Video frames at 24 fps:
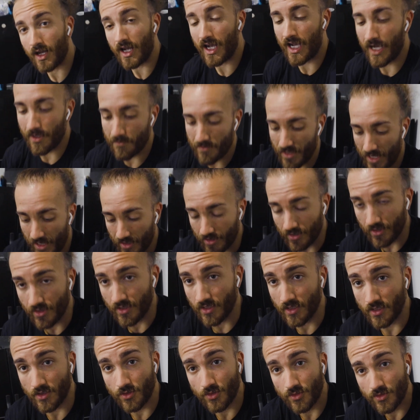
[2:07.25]
I'm not
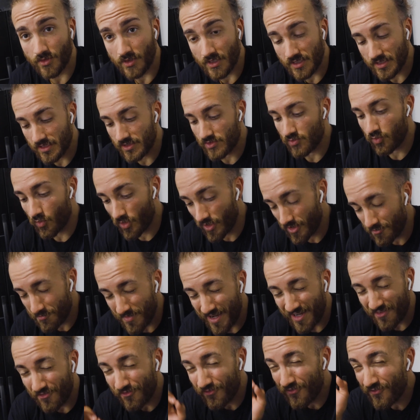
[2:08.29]
kidding you. This is one of
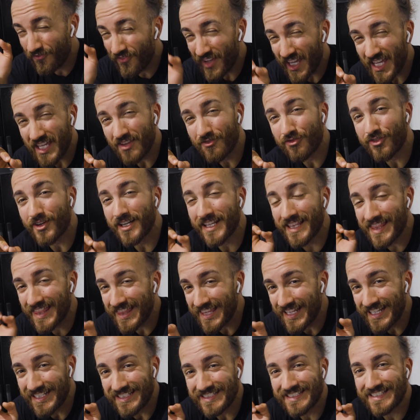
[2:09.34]
my favorite
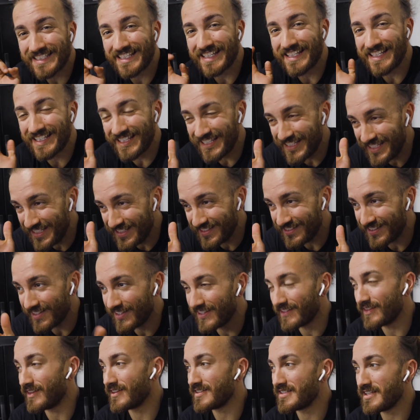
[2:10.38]
things to eat.
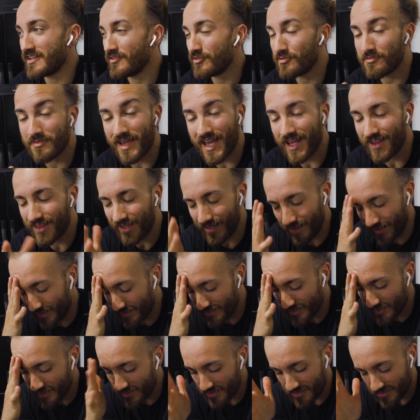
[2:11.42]
It doesn't even matter, like
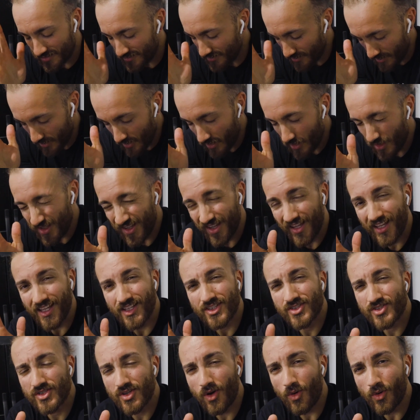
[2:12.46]

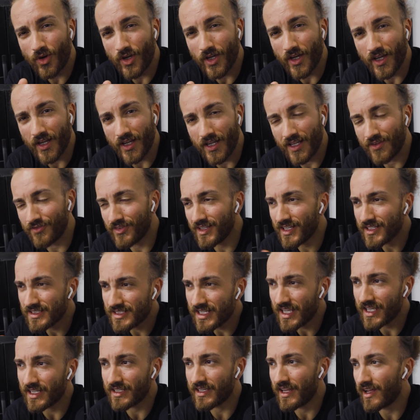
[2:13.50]
it's so good. If you guys
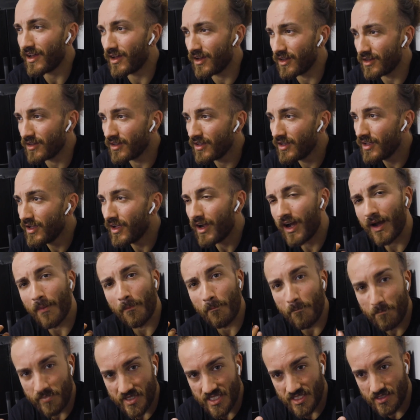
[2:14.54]
can't tell, I'm
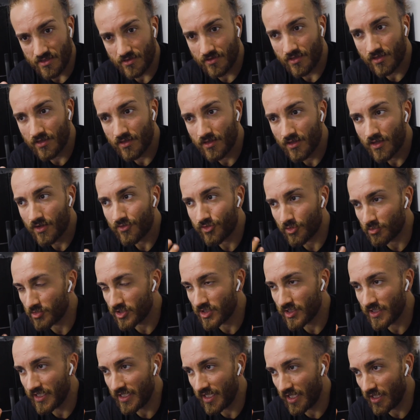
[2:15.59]
beat from
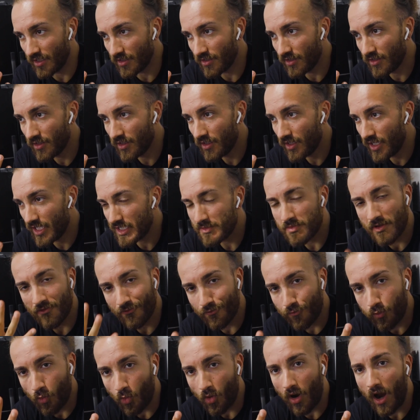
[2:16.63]
cleaning. It's been
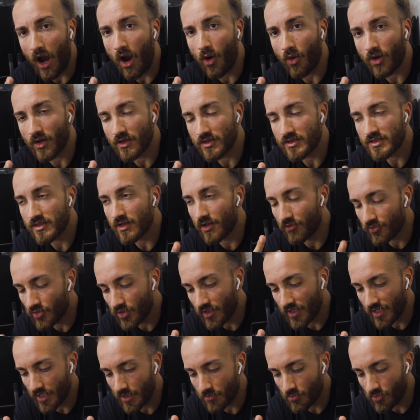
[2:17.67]
4 hours of
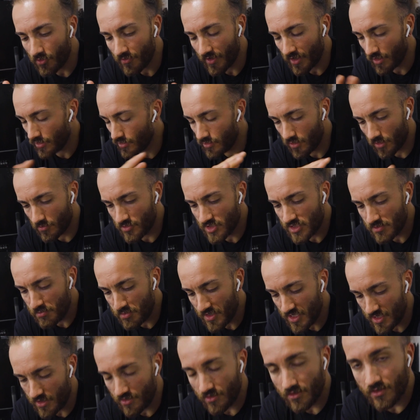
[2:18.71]
cleaning and moving. I'm just
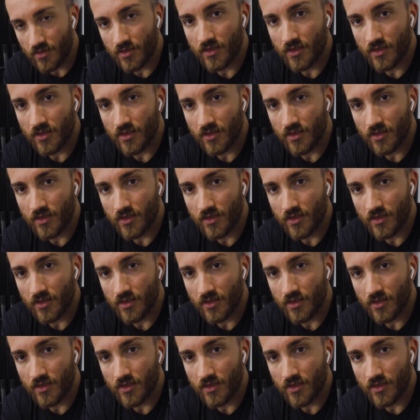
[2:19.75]
beat.